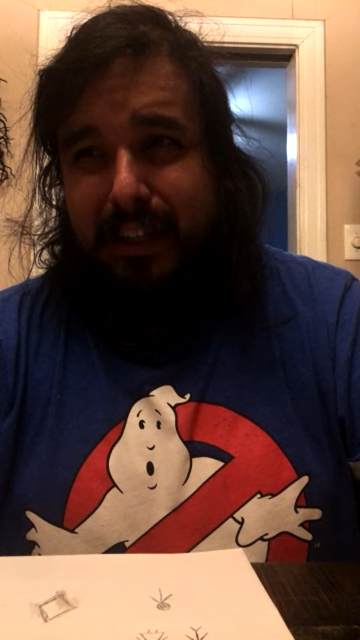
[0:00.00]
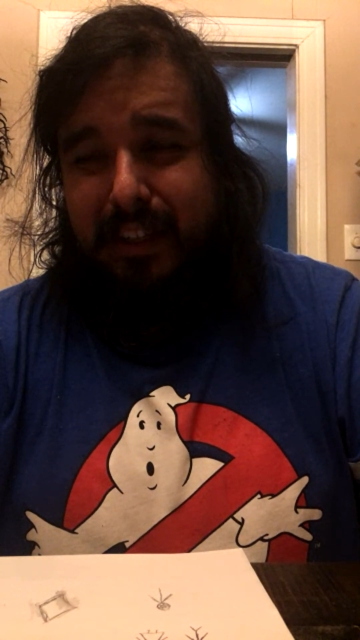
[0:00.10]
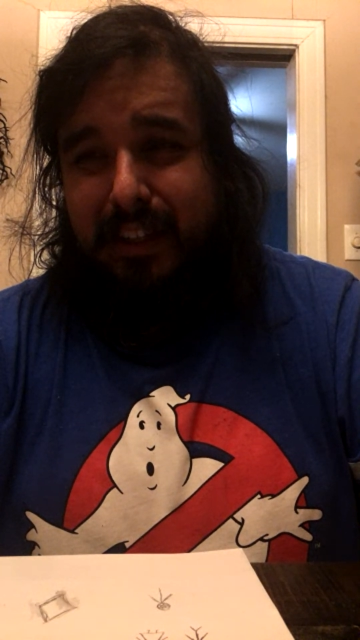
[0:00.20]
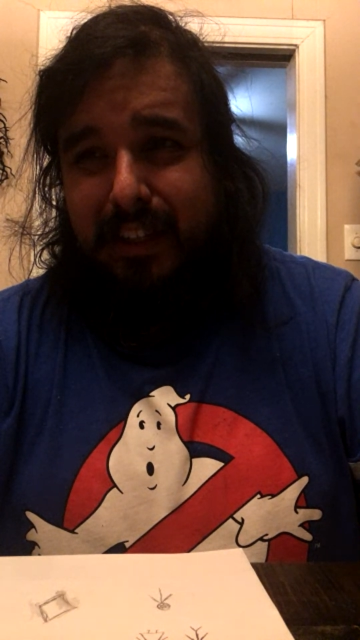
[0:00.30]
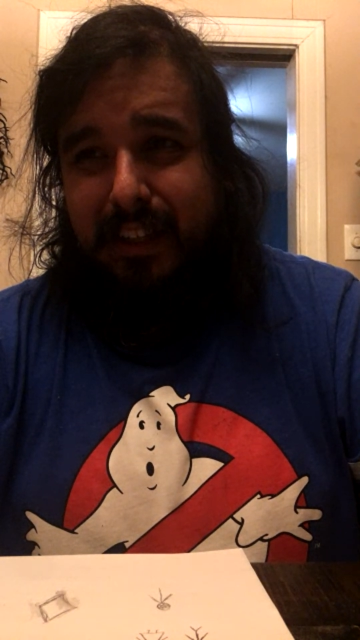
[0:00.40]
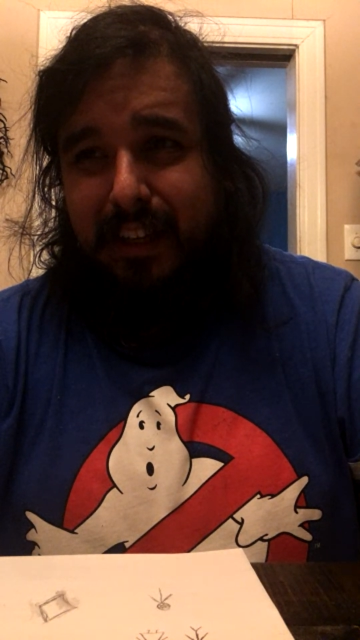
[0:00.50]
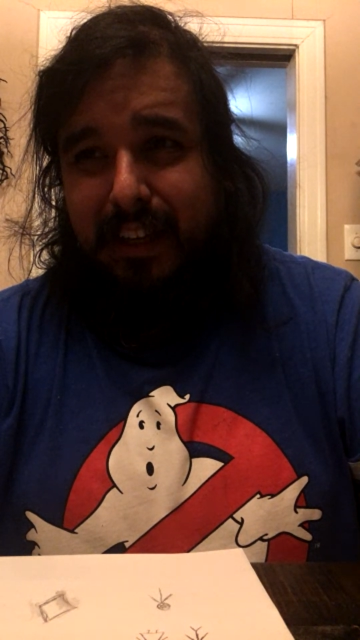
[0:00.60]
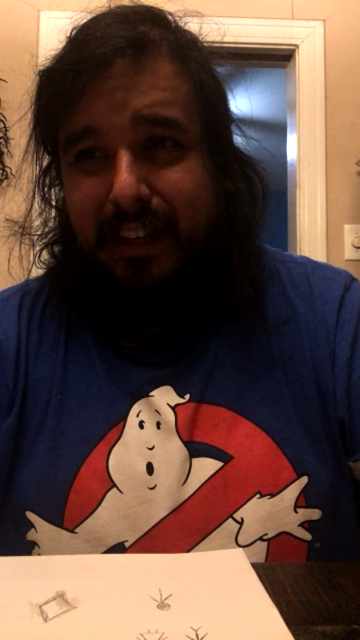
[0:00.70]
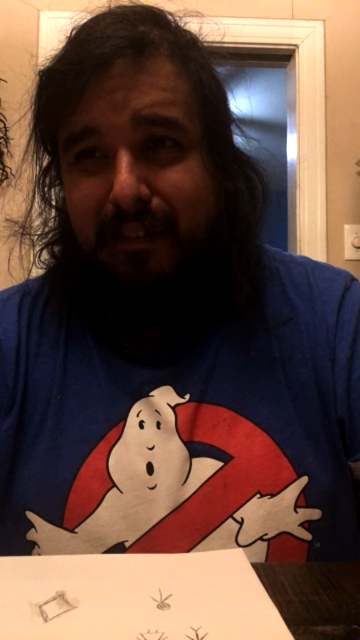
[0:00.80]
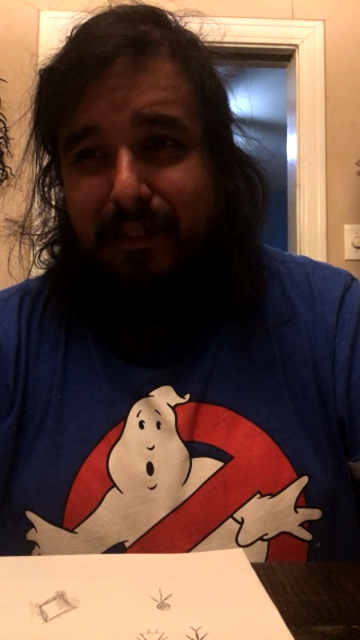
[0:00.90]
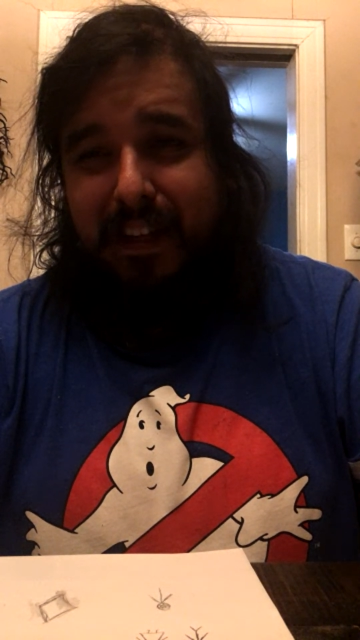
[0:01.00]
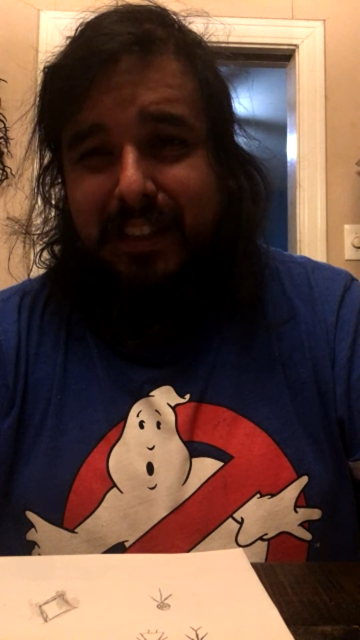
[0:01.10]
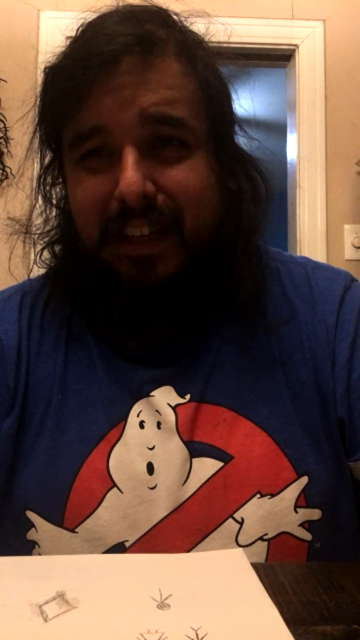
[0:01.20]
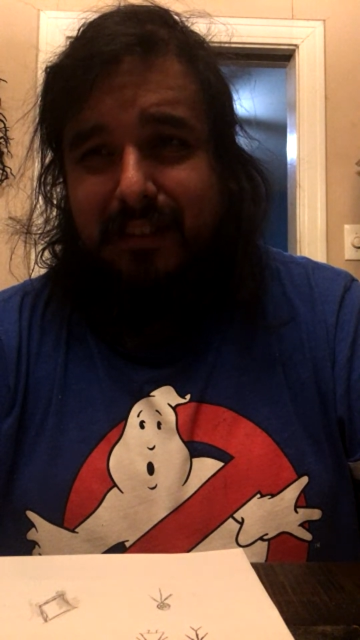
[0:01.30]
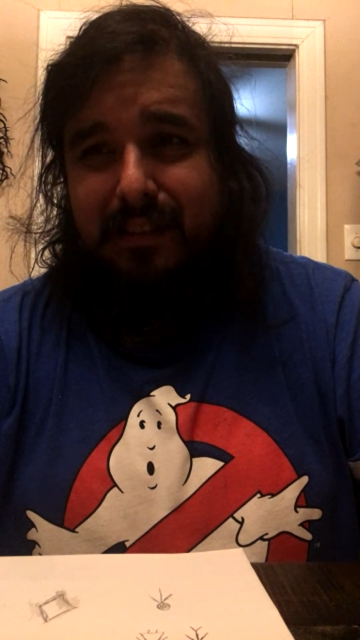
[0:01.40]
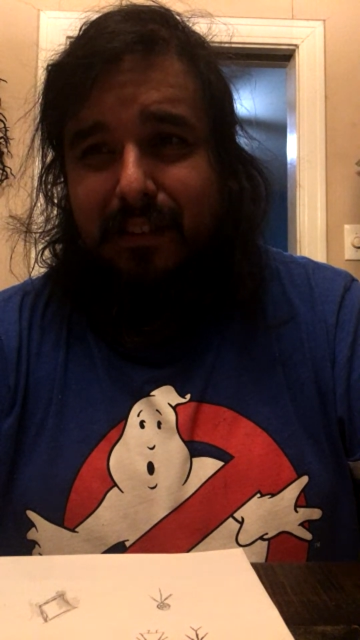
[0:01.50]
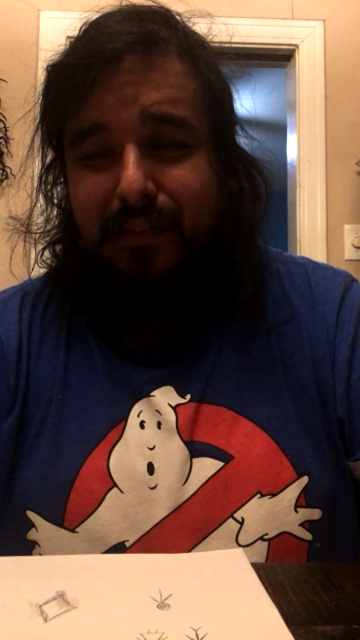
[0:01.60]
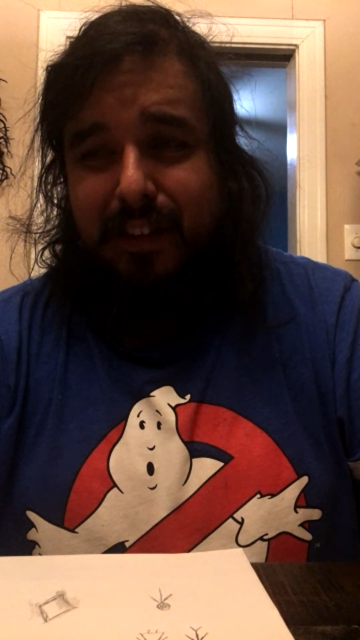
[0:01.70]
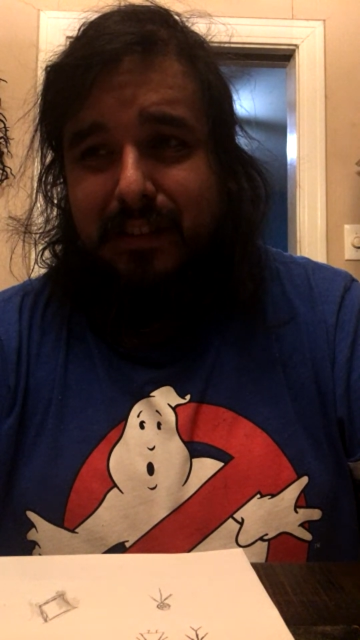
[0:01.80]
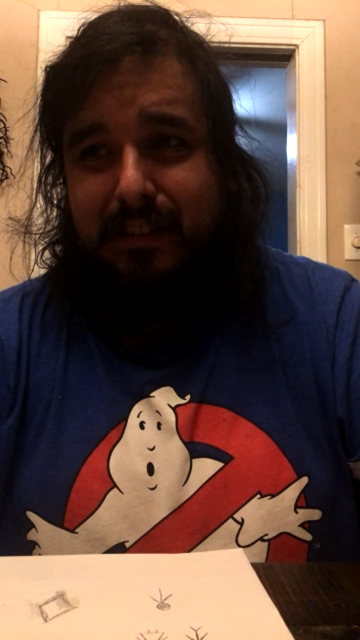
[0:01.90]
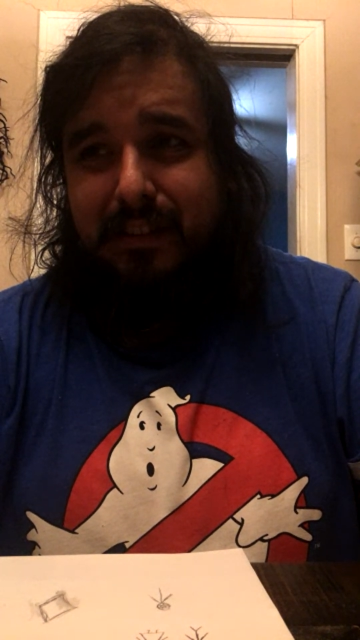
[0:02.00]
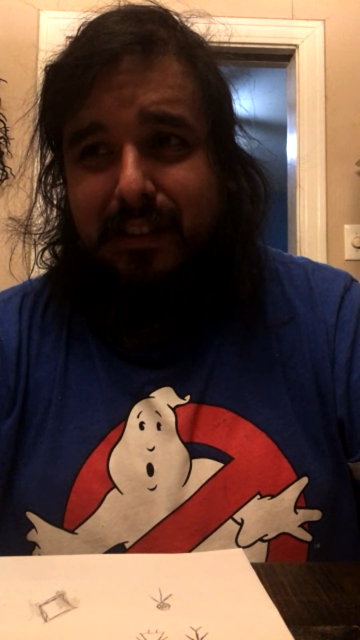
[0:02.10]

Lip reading: I think, at Fantastic Fest,